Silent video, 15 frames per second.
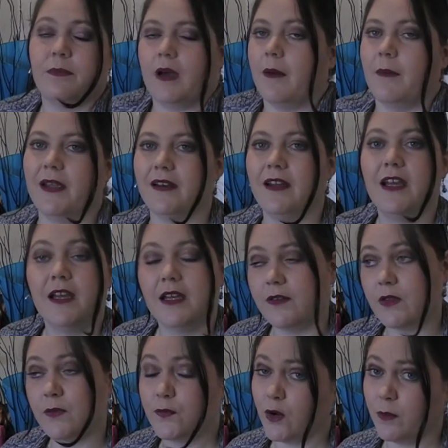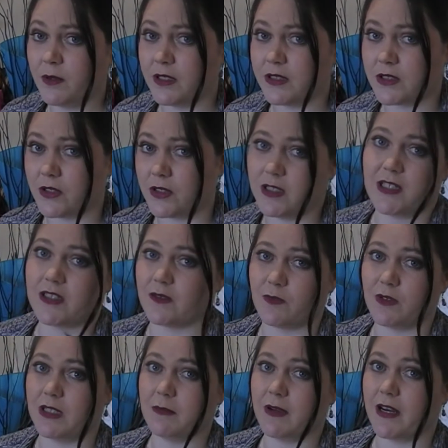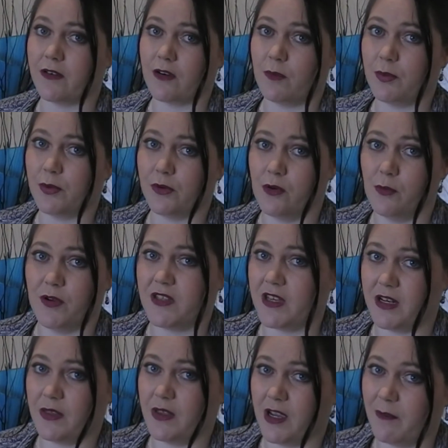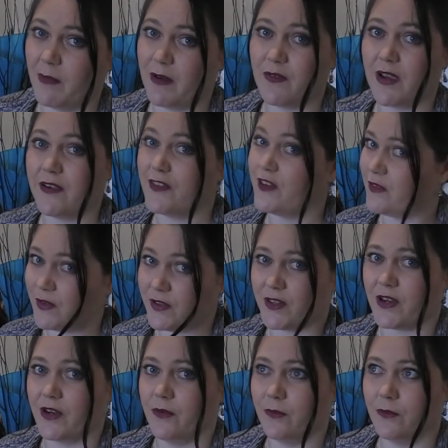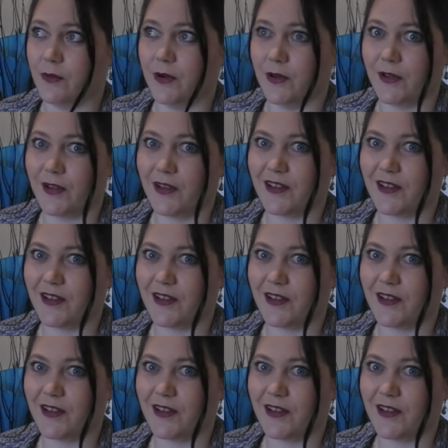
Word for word: I mean, if the formula's good, it doesn't really matter. I'll put almost anything on my face if it's gonna work.